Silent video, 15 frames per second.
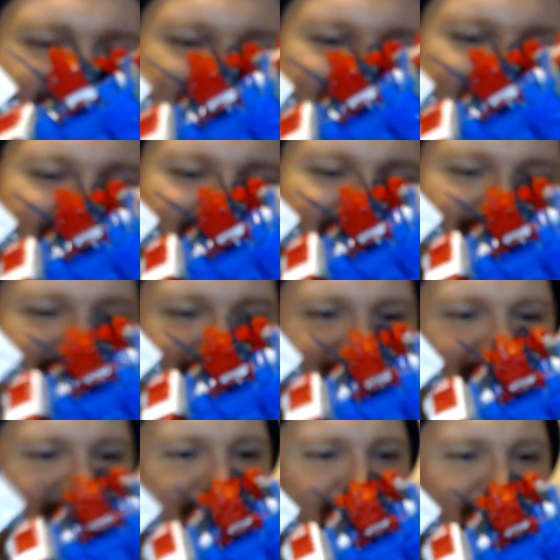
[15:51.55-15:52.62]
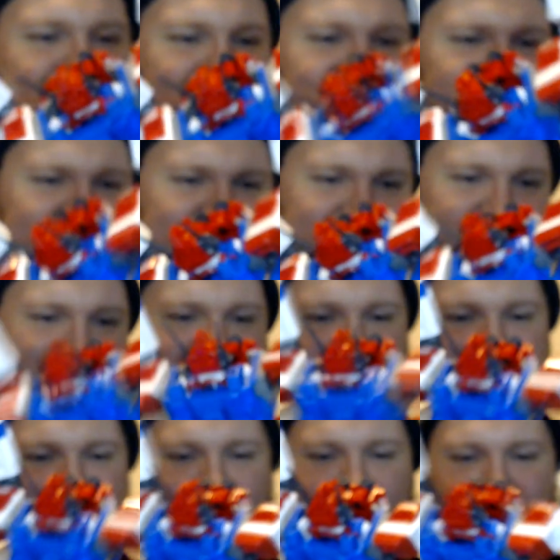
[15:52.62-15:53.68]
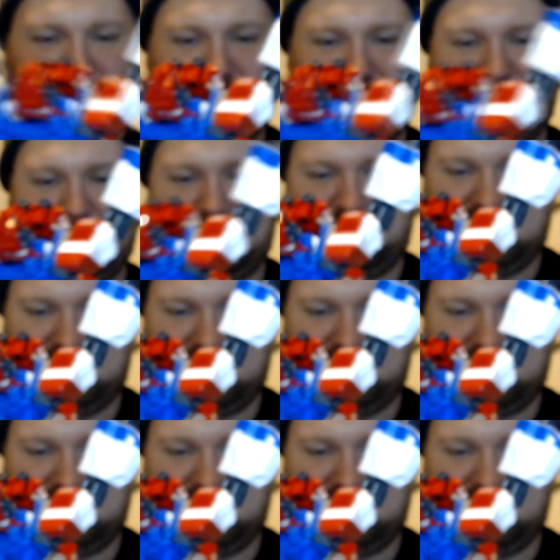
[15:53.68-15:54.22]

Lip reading: Oh my word, this is so cool.